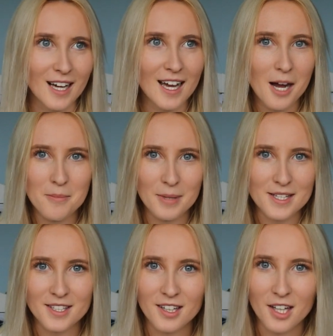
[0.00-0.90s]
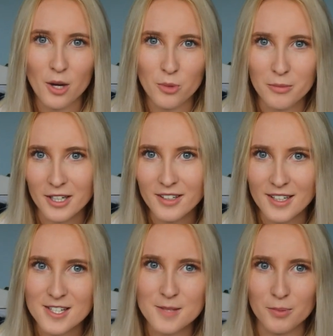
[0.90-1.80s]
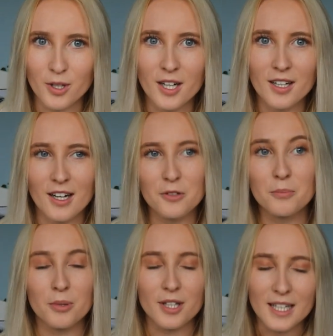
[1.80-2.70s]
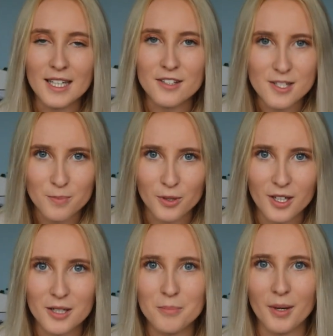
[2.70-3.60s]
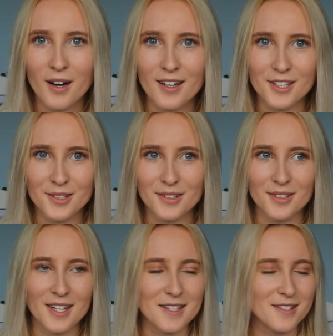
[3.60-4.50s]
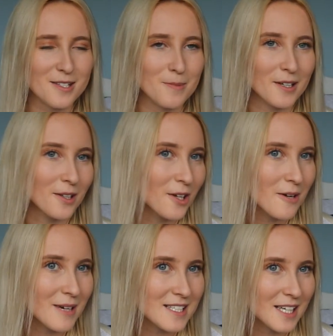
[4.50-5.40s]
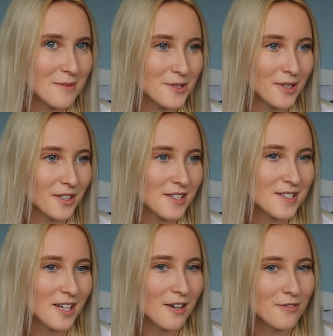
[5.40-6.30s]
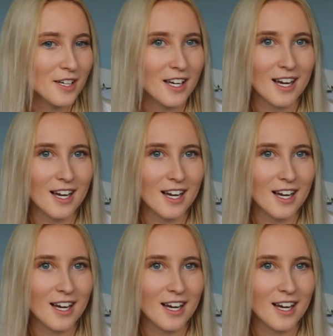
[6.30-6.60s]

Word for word: I am basically like a woman in sport. I don't play the sport, but you know, I spend a lot of my time doing this stuff.